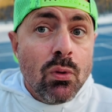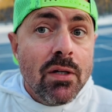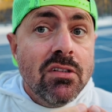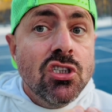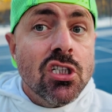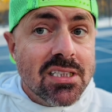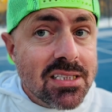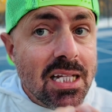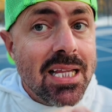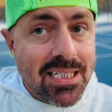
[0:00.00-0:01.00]
with just
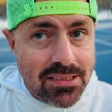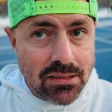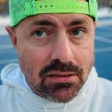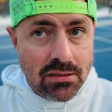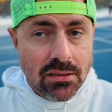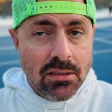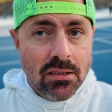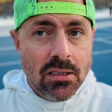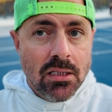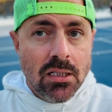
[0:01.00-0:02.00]
the lesson,
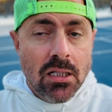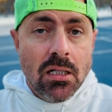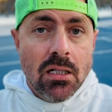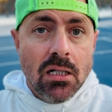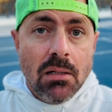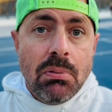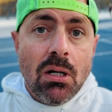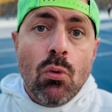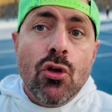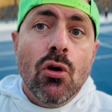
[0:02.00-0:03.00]
but
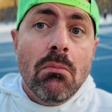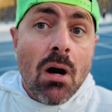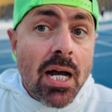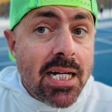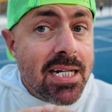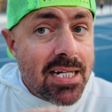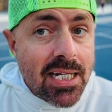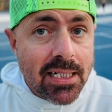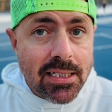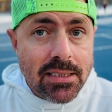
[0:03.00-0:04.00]
what your mind
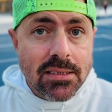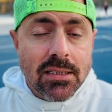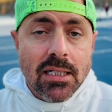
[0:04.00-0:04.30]
needs